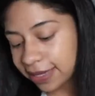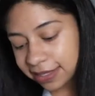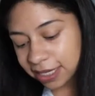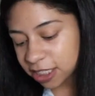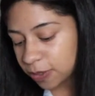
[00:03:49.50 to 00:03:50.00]

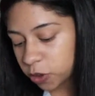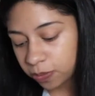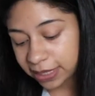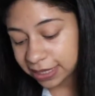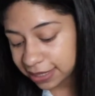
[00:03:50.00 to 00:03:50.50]
that takes me to
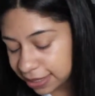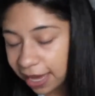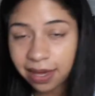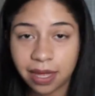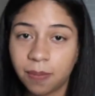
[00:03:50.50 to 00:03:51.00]
my
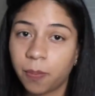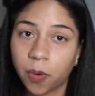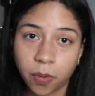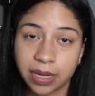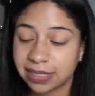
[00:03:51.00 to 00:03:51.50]
second
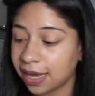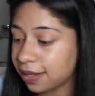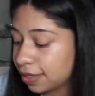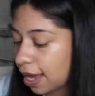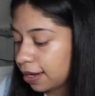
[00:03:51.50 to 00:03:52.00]
point,
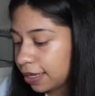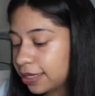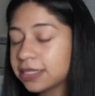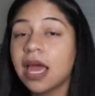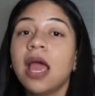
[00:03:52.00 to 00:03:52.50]
and that
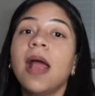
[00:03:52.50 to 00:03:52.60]
is